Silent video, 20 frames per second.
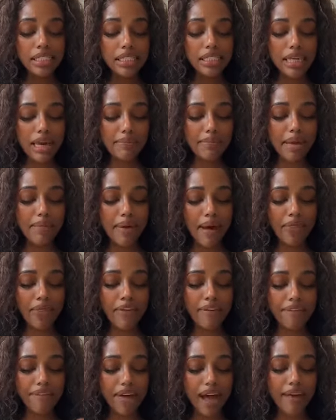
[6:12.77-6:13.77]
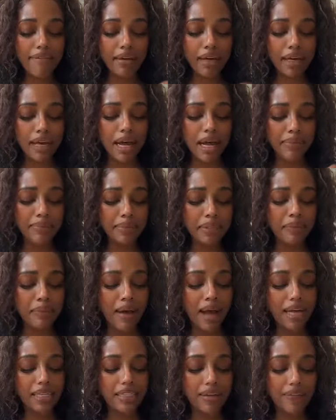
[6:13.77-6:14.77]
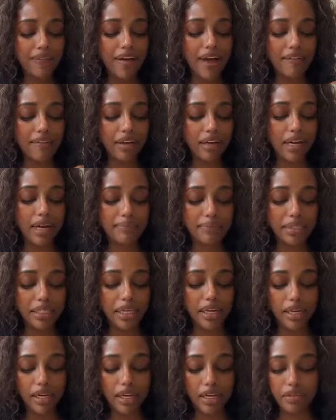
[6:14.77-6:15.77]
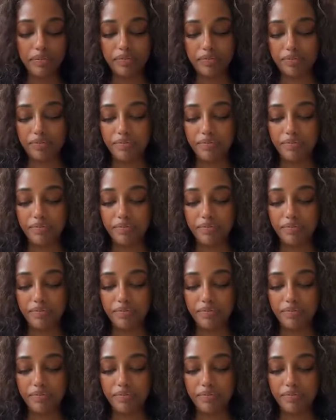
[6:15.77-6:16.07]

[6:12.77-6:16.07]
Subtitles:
Tell me about the Five of Cups. Why is the Five of Cups here?